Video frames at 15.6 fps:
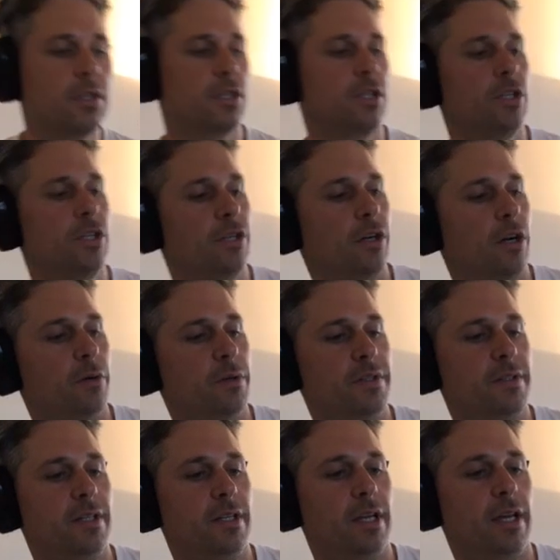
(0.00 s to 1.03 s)
You're always
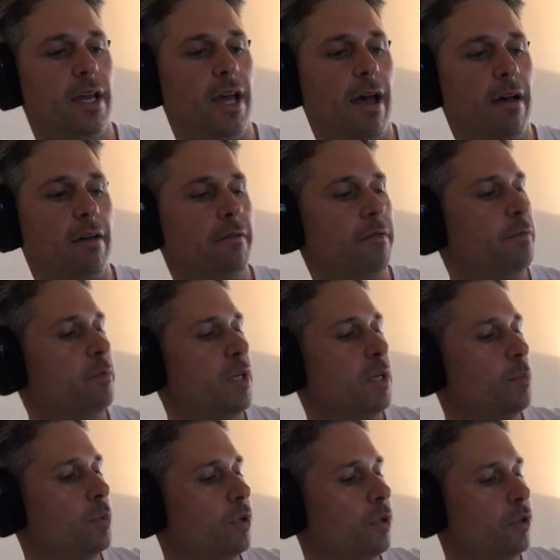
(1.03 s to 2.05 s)
gonna have
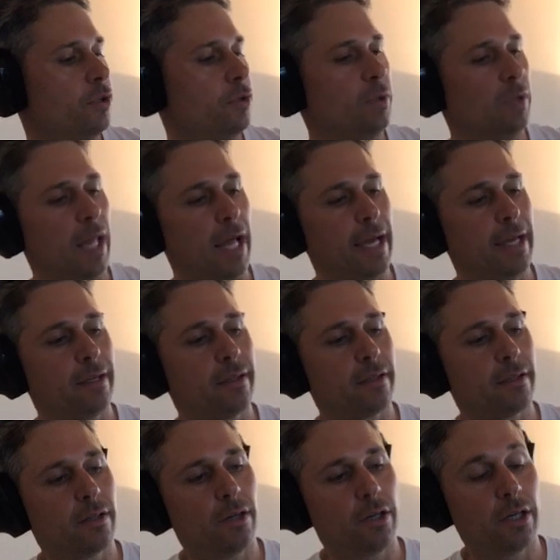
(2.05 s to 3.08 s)
people who like
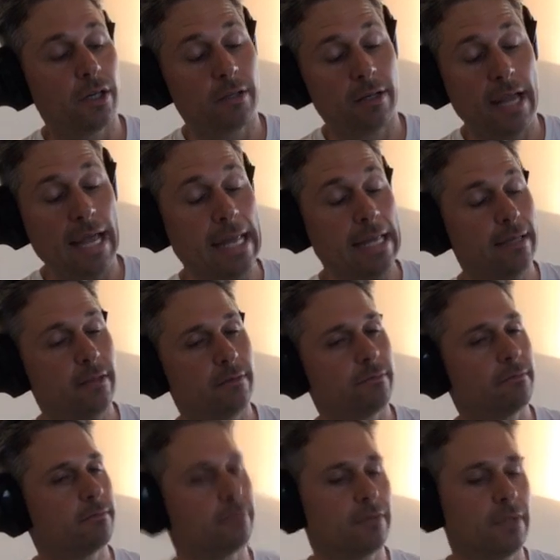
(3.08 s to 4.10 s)
or hate.
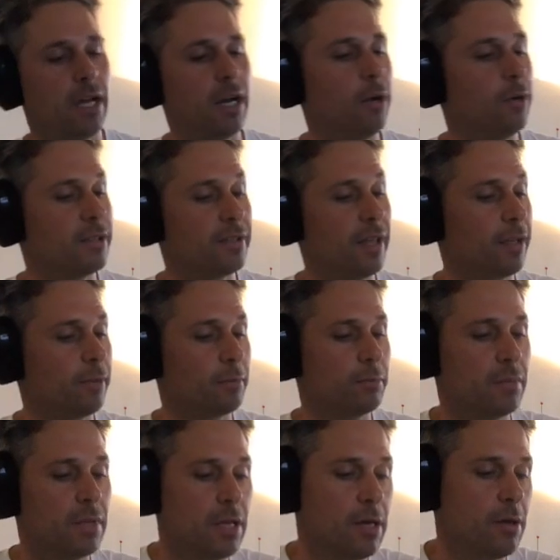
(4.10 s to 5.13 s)
Not always like.
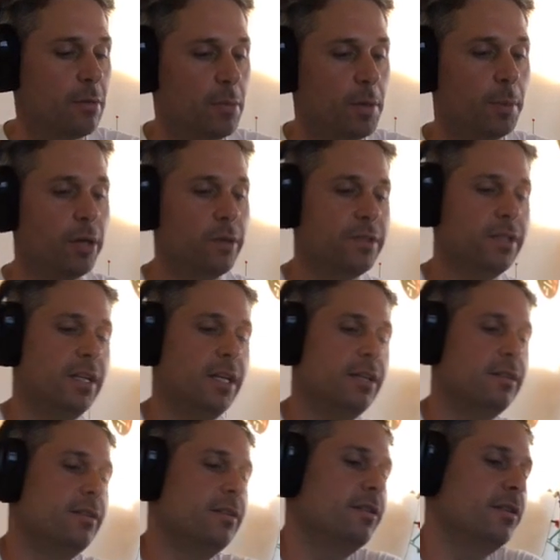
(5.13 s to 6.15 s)

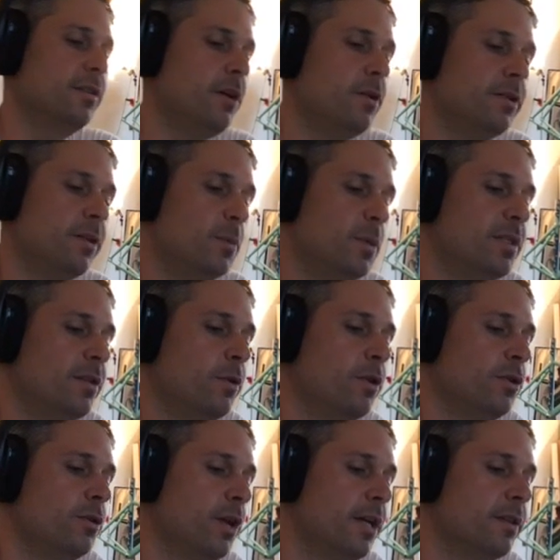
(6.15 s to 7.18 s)
There's always gonna be someone
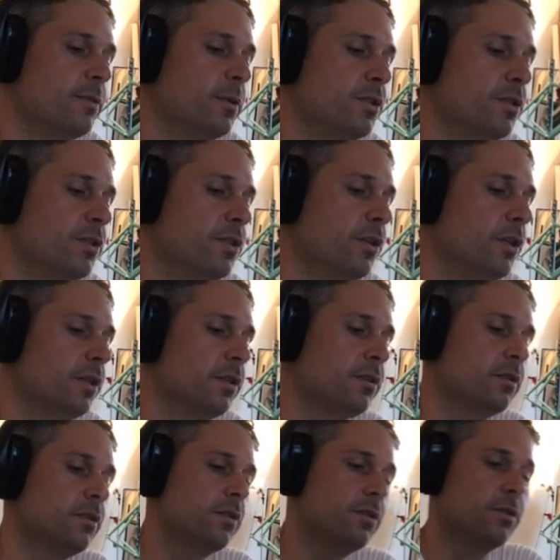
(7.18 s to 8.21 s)
who hates what you're doing,
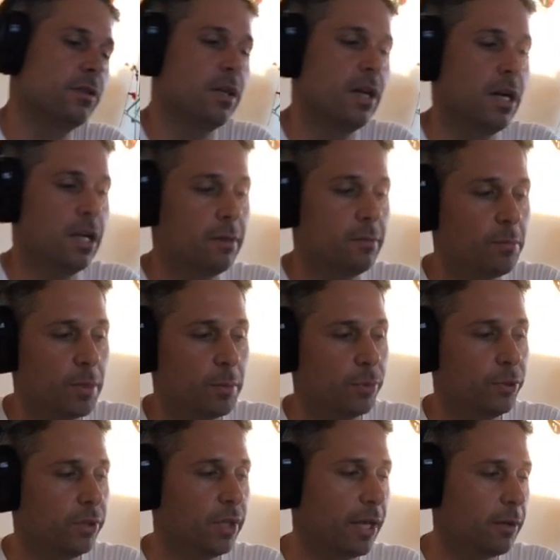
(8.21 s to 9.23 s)
and people
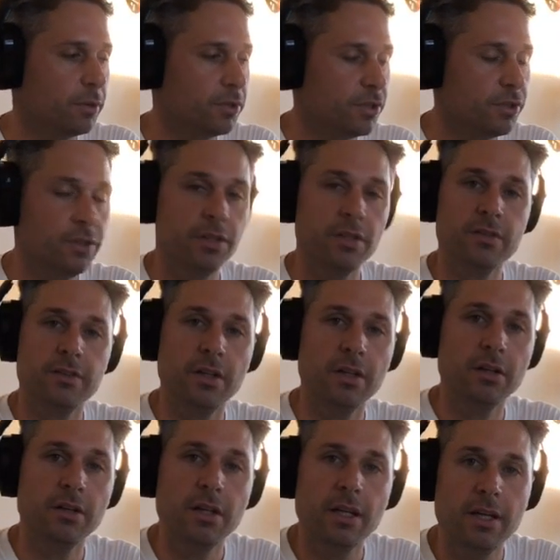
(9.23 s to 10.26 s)
who like what you're doing. So
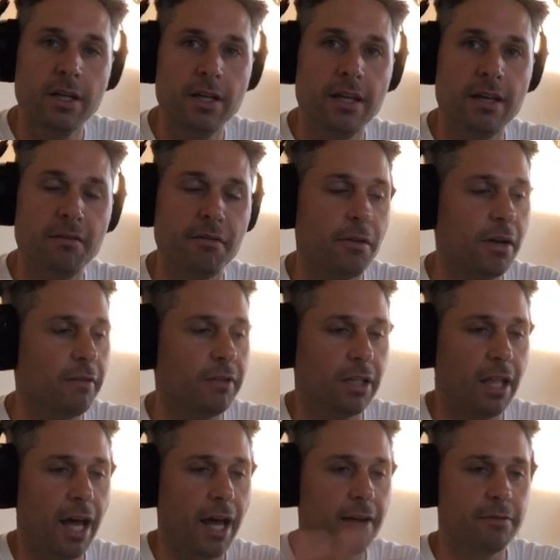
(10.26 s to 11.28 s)
if you have a
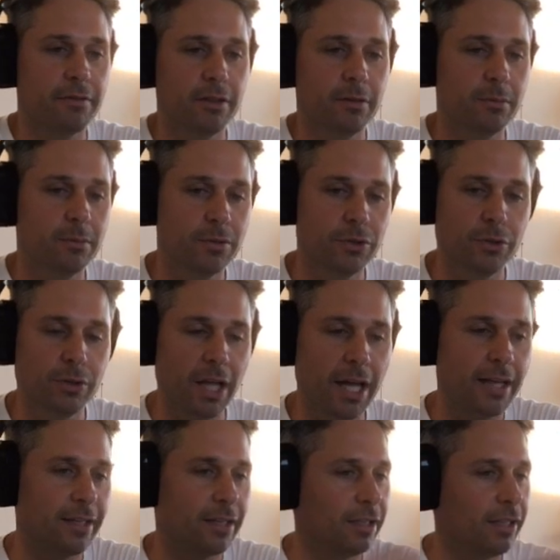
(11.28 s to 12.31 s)
lot from who
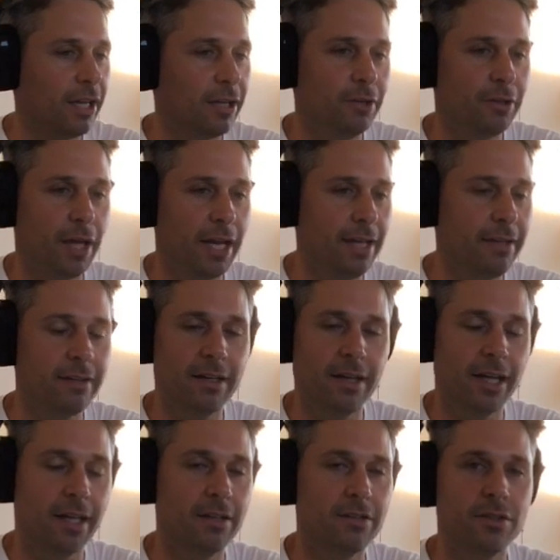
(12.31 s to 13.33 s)
like and a lot who hate, then I
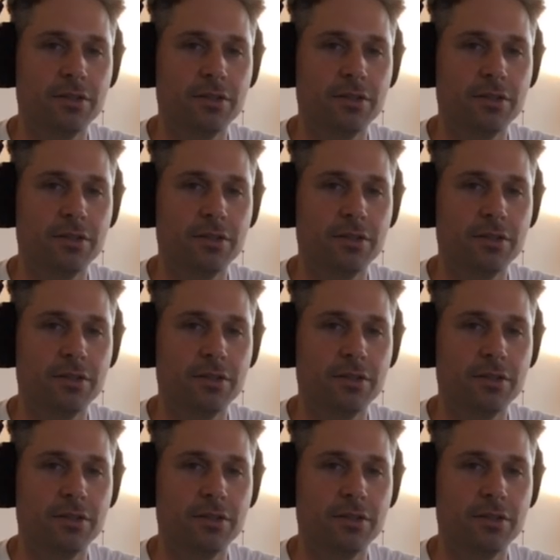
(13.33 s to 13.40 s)
guess you're